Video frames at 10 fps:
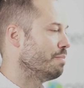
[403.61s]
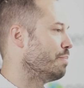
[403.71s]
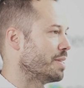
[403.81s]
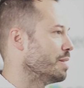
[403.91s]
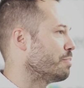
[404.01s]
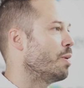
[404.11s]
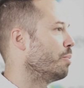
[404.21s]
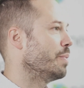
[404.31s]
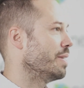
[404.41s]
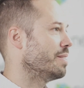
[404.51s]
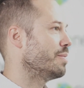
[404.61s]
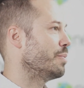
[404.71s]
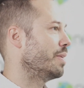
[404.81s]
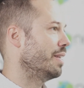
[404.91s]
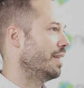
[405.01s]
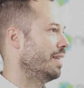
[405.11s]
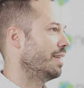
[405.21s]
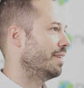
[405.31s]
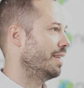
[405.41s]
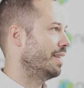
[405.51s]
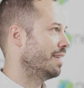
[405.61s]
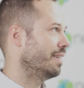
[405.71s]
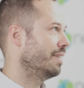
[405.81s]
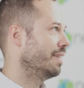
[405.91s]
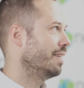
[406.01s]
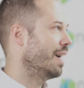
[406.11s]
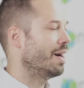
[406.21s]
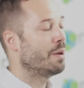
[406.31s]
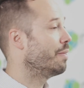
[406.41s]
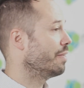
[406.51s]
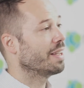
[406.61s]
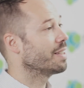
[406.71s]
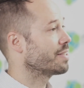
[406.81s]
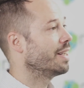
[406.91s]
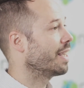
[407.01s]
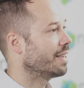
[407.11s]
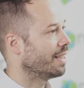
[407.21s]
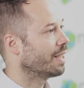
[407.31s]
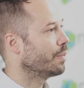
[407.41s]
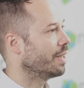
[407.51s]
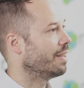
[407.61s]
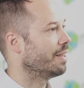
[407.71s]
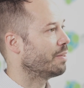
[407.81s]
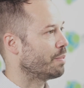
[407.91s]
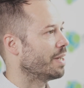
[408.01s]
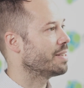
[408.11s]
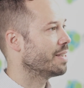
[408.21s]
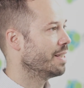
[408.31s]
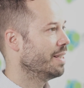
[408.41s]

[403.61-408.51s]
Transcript: business problem is, or the how everything is connected, like within an enterprise,